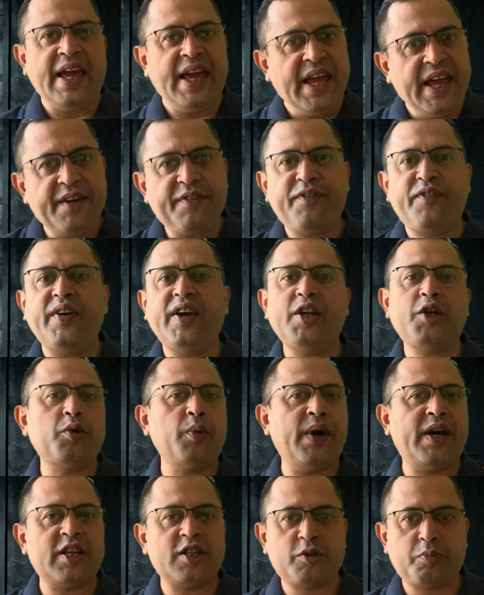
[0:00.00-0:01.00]
If it
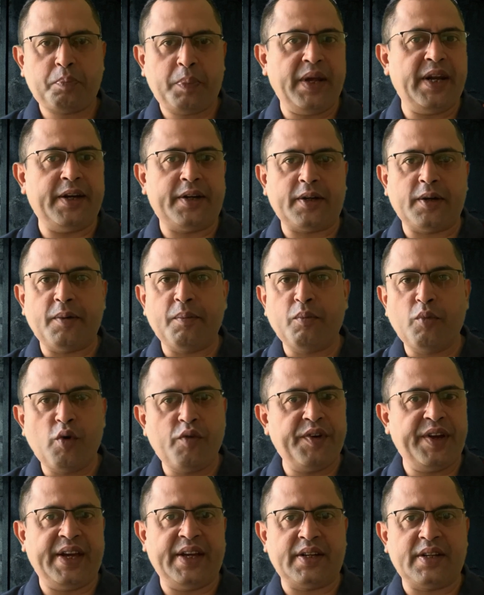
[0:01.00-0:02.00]
were a spirit
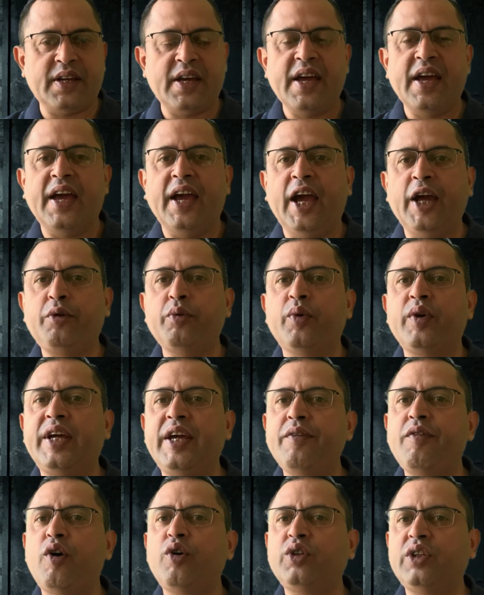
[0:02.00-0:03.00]
moving it, it would
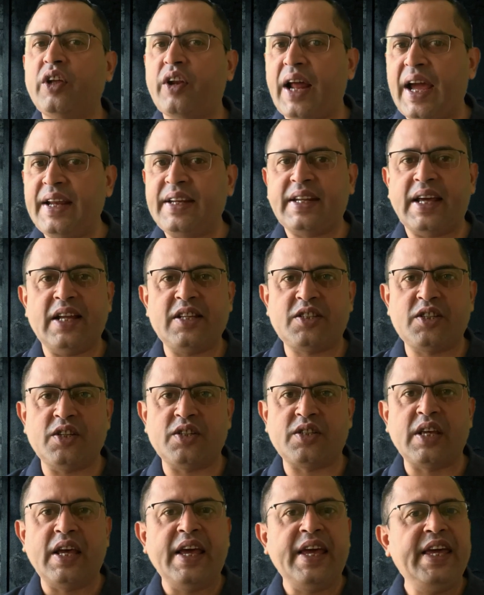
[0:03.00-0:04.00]
give out the right
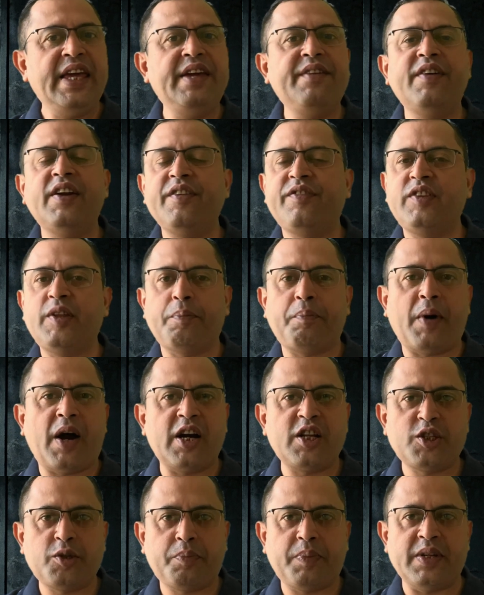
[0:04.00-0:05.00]
answers even if the
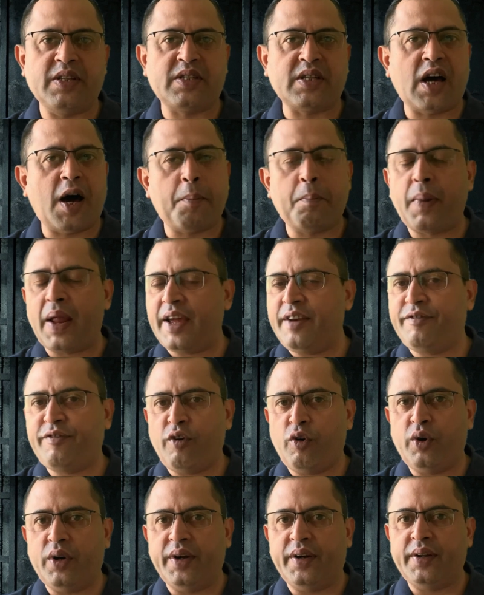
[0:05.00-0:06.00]
participants are
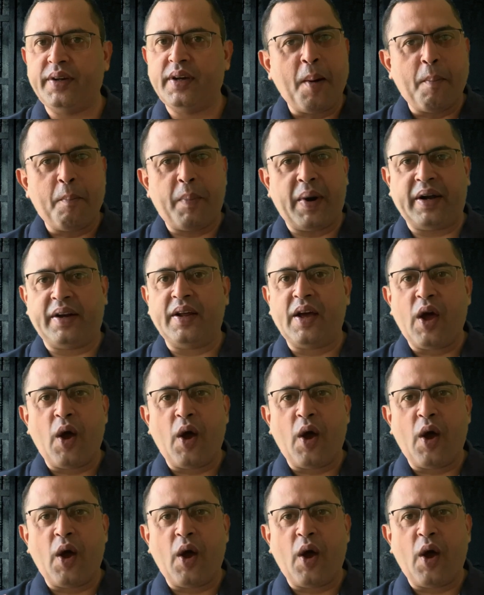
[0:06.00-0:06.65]
blindfolded. But